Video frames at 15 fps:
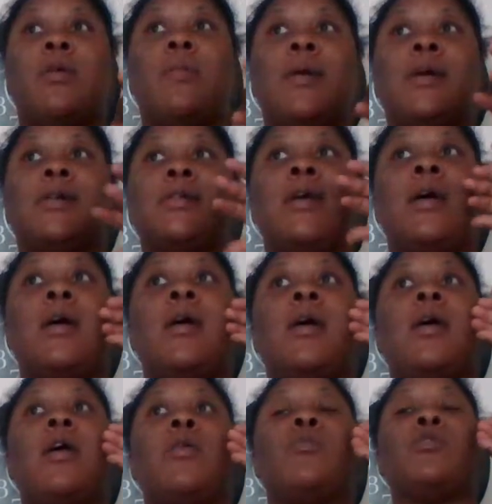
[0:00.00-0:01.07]
bust,
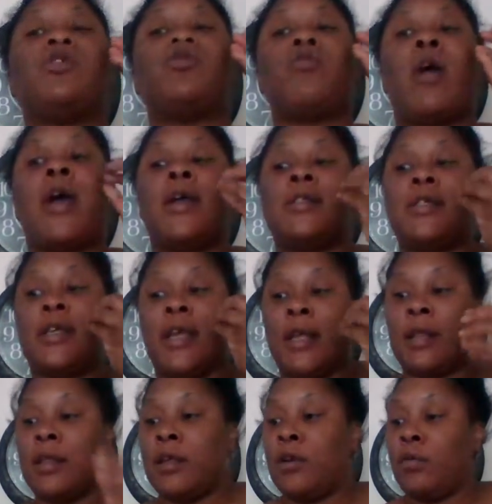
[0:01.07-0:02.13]
it was trying to get
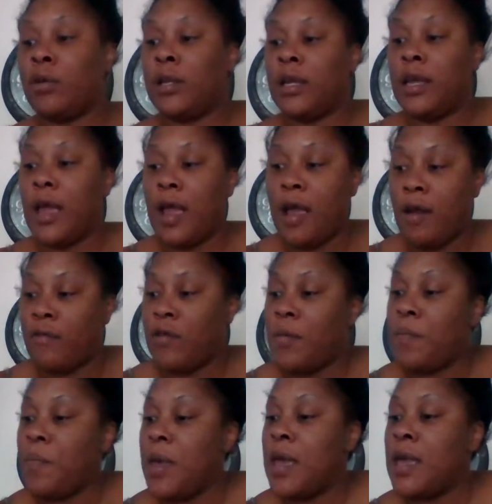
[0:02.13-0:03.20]
literally every
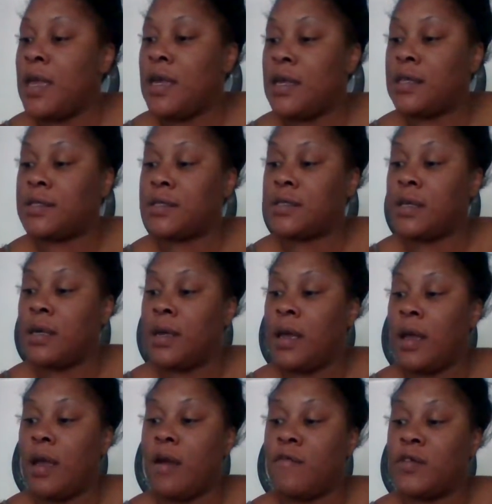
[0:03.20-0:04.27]
piece,
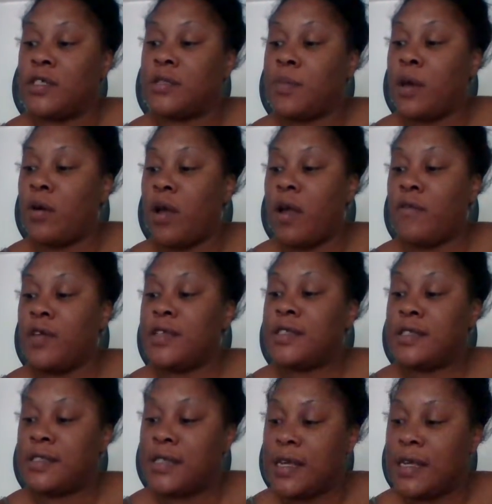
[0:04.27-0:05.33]
every smell, every
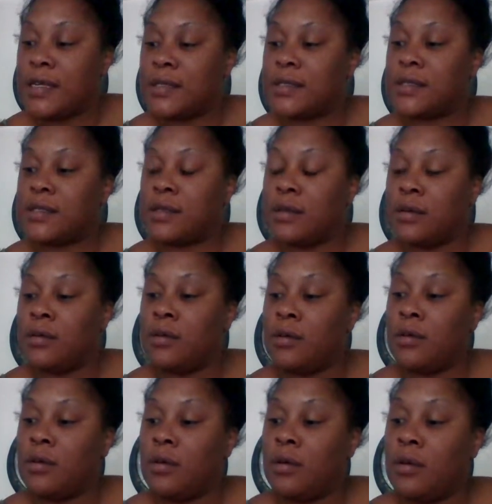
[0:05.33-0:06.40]
sense
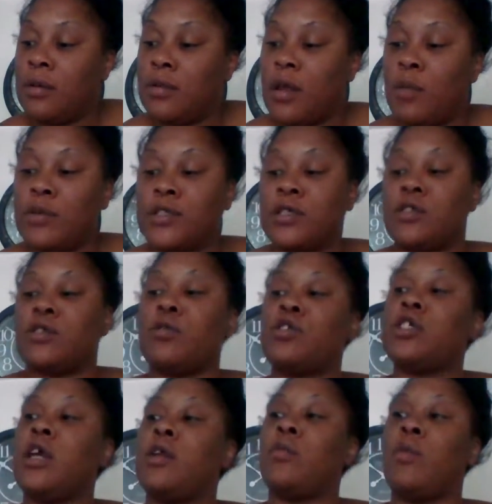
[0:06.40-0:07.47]
that was
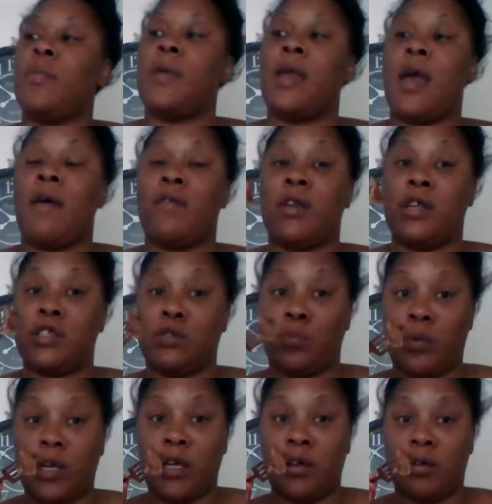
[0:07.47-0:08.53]
associated with me having this
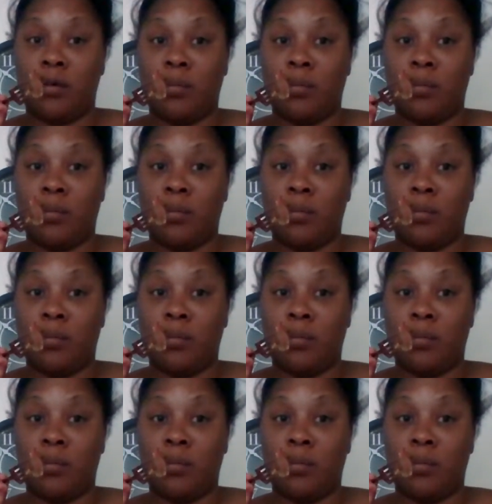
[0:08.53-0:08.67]
rib.